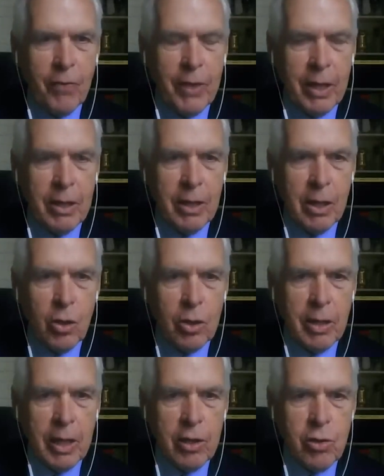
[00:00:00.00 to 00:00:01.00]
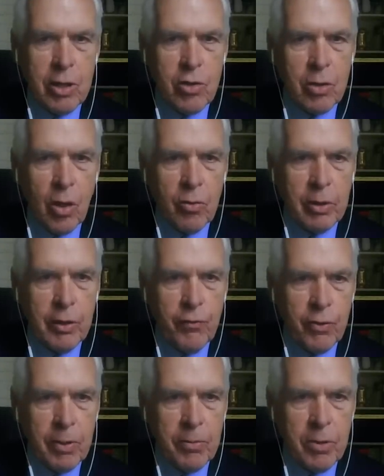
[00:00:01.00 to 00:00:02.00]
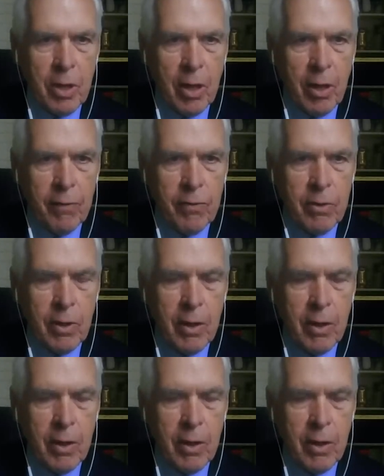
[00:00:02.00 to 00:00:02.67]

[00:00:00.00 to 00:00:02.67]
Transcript: They exist only for themselves.